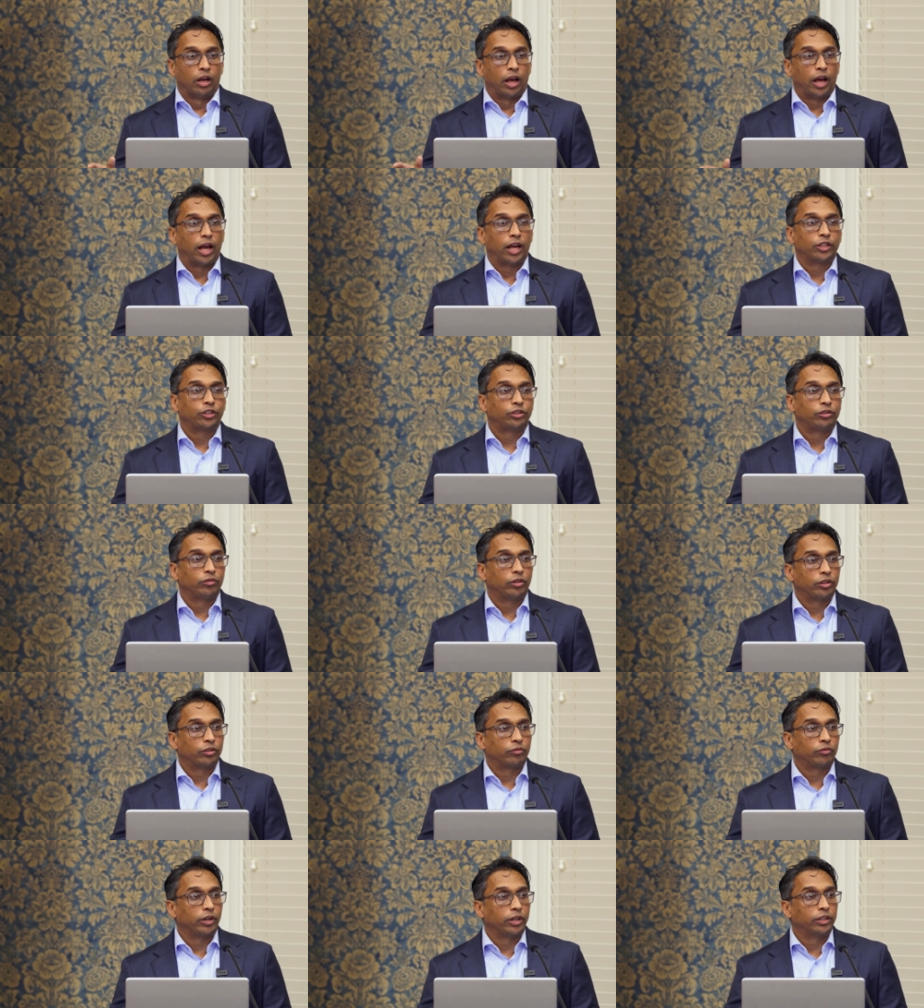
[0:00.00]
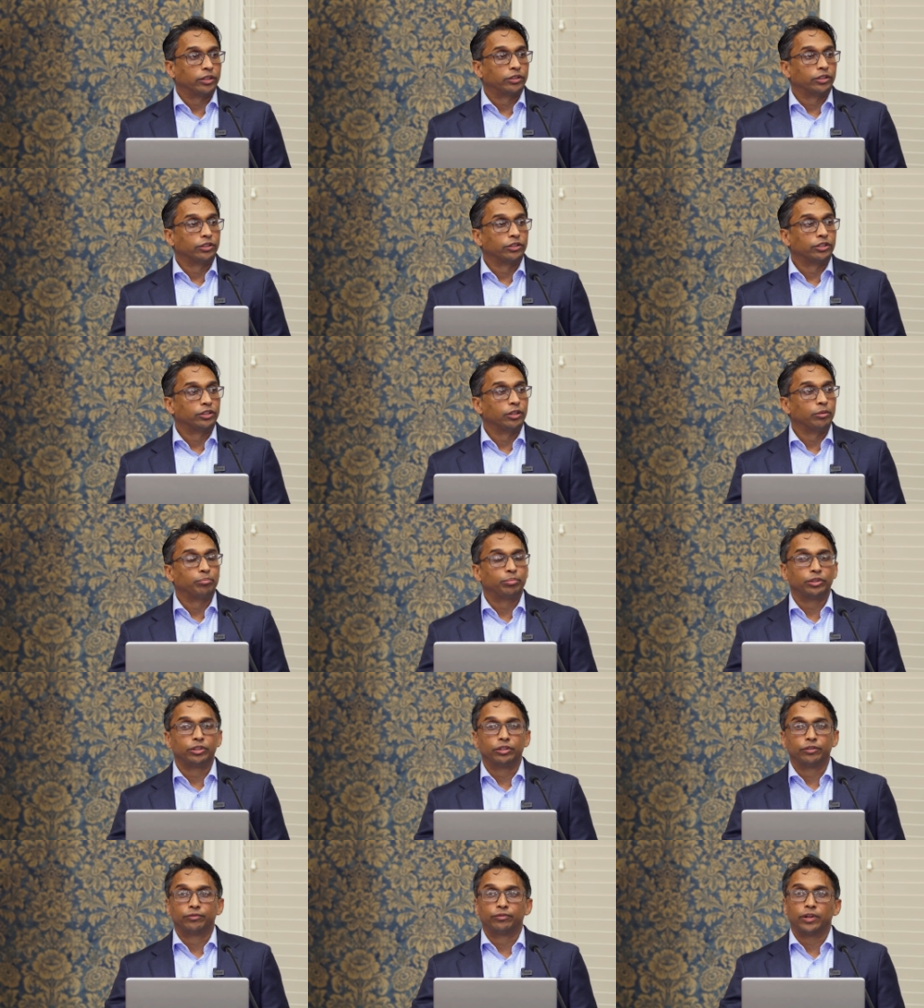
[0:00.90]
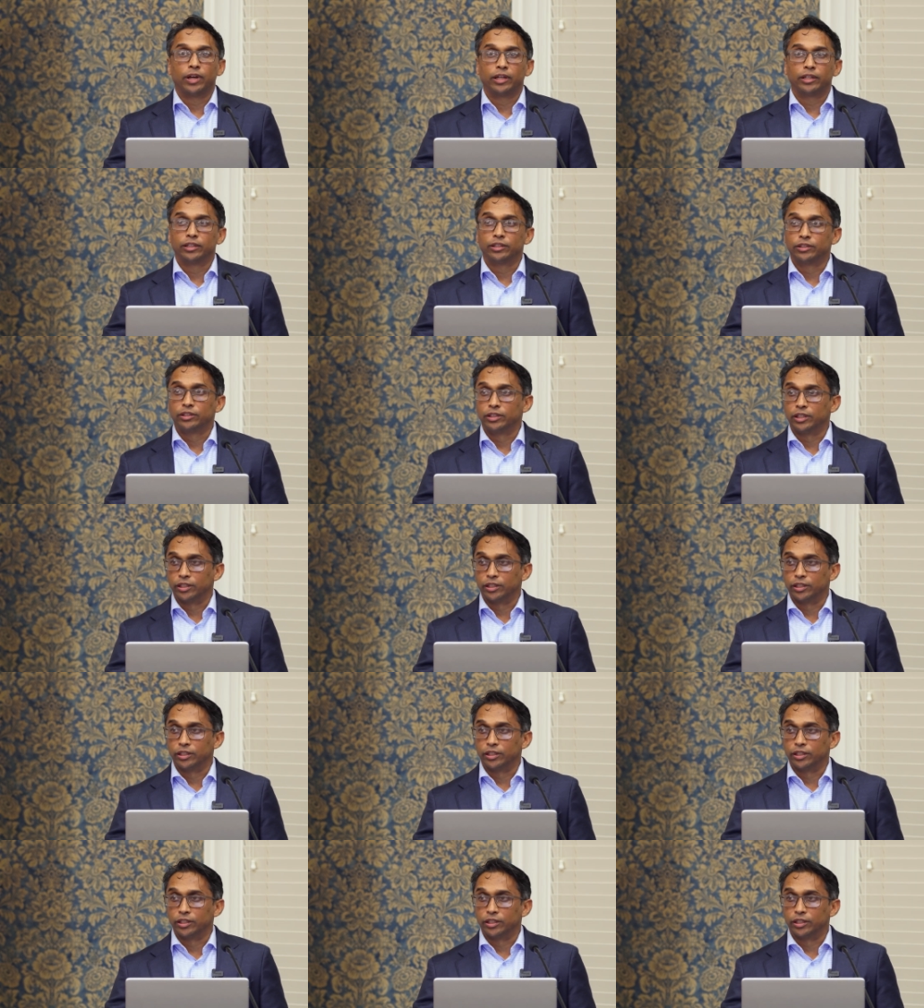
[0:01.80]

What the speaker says: Osteoarthritis is simply defined as